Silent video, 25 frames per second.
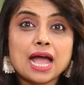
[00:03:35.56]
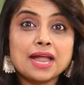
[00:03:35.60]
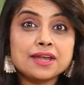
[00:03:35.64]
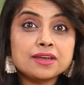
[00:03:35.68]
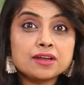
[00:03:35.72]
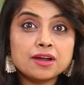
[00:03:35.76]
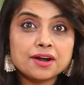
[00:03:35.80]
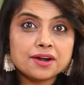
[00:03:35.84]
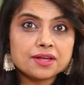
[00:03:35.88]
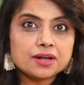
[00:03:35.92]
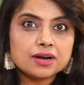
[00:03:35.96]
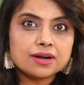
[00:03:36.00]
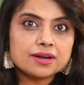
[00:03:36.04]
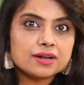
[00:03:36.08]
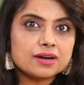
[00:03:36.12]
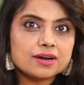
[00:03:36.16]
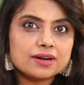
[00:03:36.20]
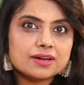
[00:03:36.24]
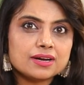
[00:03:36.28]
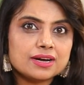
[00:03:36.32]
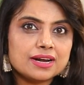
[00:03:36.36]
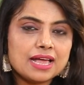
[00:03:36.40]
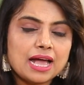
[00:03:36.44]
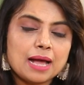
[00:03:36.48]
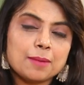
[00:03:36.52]
and gad
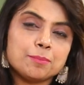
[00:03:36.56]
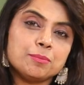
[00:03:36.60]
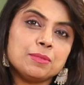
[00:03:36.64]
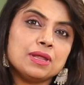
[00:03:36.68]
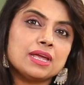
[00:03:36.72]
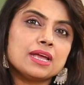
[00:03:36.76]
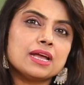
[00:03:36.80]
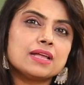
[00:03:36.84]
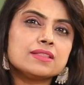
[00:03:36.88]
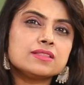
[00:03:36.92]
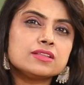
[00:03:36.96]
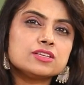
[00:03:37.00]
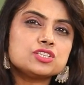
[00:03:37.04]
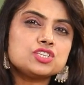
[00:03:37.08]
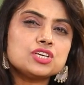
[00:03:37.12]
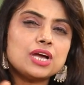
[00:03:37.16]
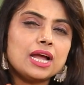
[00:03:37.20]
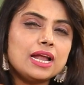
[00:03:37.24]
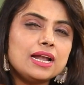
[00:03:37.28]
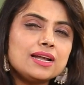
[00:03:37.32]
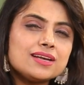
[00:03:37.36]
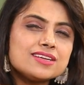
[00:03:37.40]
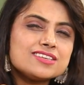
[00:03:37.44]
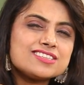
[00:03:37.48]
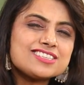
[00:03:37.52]
gad happening, and the
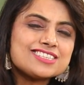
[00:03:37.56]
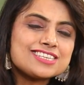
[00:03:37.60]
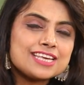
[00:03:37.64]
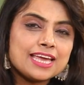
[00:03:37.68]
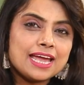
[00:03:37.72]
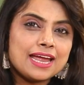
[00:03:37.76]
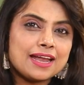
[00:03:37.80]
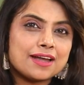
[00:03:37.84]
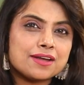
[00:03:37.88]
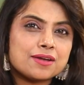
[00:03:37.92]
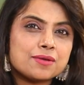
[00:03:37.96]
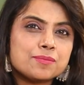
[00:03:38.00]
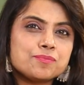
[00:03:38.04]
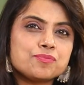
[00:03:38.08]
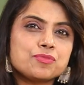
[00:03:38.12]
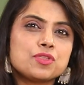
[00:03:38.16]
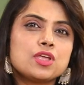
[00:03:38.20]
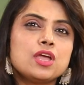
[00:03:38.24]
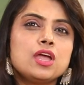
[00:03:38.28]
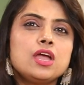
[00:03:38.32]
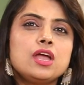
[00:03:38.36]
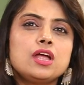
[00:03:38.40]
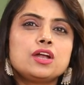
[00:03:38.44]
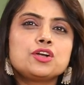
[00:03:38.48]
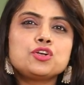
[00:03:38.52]
child is scared,
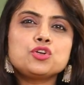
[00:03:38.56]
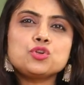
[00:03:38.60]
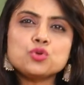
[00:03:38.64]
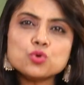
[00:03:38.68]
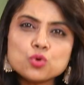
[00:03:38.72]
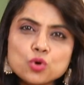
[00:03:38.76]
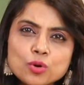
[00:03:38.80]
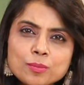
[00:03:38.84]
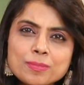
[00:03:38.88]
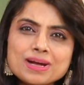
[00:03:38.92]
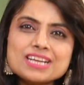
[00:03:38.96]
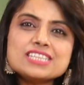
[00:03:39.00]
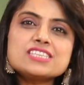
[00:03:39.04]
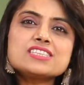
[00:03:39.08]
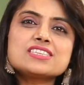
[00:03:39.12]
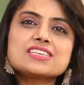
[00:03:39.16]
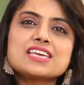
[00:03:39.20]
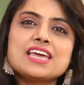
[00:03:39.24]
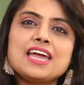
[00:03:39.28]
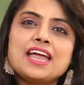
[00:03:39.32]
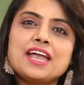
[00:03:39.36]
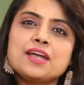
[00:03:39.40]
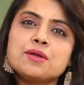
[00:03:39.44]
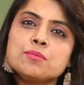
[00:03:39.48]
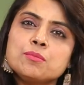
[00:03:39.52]
too much
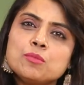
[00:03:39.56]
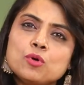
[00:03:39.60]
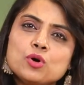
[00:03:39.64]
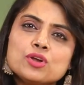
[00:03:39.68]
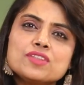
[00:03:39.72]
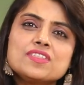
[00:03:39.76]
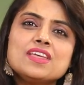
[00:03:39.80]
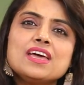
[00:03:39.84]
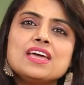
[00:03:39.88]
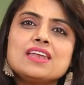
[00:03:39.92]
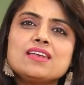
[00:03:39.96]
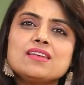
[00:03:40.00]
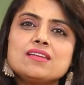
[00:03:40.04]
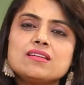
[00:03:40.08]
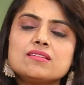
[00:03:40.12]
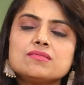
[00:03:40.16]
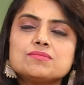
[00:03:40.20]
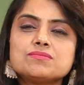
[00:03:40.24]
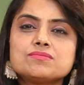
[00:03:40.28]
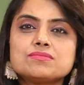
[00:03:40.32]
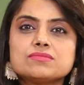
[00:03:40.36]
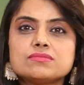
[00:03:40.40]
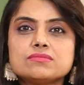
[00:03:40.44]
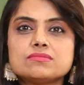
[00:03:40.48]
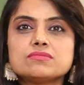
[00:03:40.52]
scared, more than
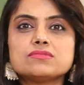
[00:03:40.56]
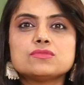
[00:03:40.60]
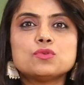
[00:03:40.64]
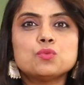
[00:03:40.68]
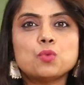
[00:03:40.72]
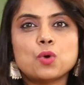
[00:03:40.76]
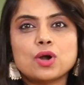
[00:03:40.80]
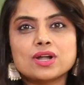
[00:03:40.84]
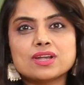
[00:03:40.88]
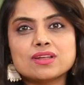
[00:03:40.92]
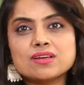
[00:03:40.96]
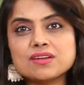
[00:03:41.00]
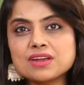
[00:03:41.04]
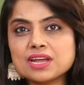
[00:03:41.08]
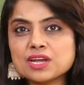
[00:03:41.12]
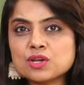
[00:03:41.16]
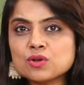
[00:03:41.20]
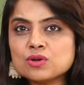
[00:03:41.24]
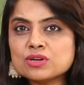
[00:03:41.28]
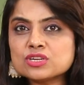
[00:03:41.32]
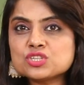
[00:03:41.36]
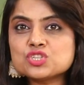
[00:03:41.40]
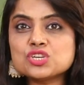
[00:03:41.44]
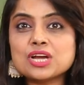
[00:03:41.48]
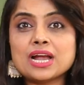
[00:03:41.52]
what a
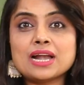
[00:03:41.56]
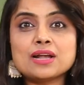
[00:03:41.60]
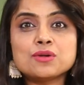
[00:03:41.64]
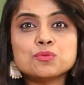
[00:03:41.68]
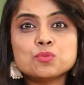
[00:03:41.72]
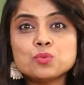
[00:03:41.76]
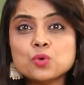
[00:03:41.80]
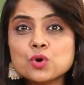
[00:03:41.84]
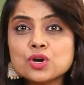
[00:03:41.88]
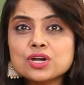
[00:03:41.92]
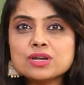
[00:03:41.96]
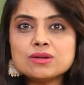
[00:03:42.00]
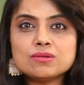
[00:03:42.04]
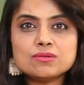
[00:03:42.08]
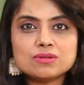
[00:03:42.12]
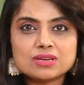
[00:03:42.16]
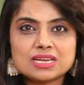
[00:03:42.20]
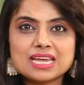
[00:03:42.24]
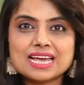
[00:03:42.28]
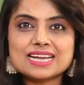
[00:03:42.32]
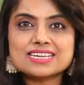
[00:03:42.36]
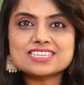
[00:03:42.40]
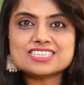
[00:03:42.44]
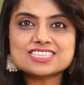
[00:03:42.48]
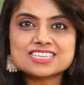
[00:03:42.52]
regular child would
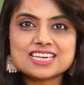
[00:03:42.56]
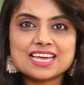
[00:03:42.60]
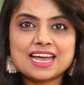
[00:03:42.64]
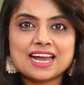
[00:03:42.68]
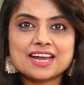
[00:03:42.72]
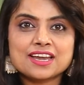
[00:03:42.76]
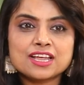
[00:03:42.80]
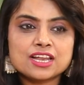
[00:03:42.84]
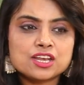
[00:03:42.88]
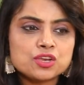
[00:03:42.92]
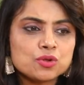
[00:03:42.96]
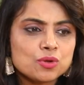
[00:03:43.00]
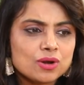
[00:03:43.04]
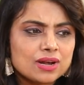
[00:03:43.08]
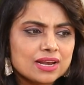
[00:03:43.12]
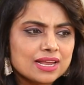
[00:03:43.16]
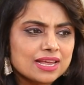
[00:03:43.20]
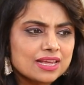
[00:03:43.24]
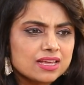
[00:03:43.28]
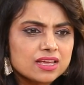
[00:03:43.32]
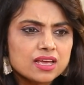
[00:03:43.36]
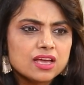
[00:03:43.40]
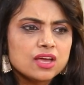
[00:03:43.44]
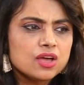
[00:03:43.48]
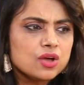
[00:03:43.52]
get scared, and you're
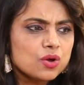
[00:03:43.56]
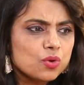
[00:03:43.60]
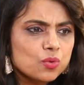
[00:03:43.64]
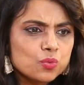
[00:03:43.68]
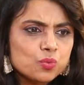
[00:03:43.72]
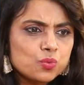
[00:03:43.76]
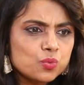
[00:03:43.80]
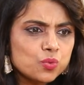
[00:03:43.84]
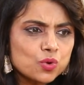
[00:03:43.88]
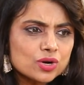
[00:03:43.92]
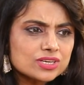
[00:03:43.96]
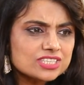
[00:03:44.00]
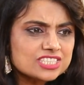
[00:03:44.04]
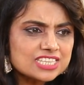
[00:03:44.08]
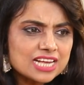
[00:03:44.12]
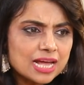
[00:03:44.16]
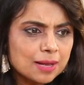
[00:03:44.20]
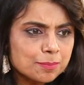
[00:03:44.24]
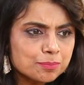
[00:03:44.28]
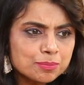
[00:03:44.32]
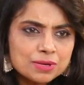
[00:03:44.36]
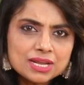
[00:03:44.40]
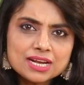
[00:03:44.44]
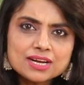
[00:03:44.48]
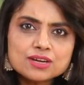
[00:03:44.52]
like, what's
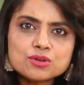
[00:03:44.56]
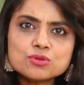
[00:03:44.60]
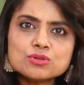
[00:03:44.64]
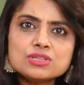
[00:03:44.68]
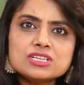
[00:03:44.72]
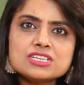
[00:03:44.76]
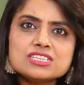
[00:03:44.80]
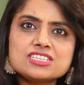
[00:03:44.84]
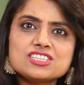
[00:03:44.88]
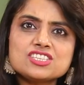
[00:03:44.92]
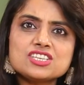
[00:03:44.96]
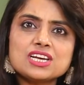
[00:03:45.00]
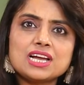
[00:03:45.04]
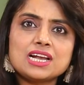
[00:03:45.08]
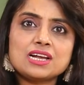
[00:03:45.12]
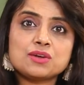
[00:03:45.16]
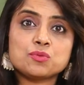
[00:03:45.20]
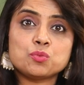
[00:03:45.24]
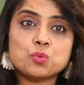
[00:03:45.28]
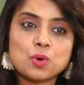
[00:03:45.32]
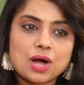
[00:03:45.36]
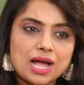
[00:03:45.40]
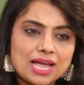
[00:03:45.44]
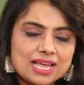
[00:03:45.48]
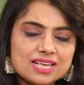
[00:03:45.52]
happening to this
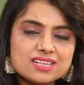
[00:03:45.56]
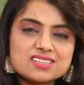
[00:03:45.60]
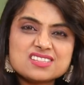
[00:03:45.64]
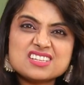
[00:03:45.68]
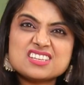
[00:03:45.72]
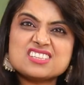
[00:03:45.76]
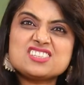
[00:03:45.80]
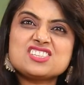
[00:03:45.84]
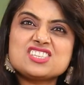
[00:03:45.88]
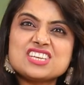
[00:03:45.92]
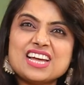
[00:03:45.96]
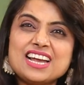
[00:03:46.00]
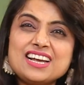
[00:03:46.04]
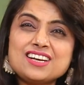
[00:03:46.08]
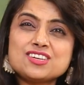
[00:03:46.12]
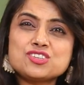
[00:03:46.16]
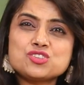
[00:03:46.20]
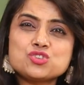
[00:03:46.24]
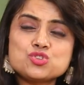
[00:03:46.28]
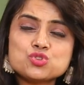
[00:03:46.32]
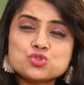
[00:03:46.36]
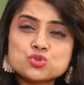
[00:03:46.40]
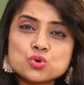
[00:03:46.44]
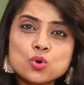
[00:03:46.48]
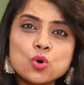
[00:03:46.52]
child? Why is this child
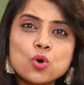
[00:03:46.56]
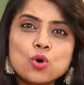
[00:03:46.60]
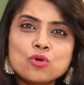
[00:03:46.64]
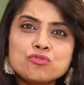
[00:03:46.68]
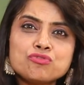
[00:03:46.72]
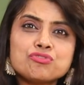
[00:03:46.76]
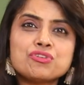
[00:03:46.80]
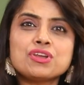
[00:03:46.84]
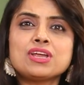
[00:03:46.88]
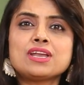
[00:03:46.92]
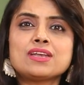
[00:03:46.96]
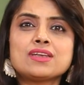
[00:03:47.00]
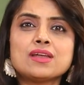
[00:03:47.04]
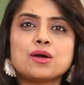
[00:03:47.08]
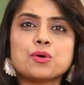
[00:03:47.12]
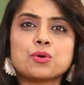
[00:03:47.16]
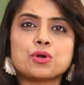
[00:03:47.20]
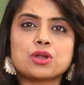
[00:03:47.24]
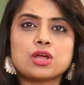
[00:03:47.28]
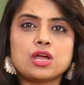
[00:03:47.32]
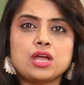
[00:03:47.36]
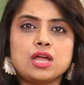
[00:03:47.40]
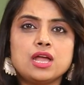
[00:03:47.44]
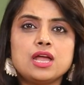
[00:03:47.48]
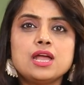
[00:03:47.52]
so freaked out?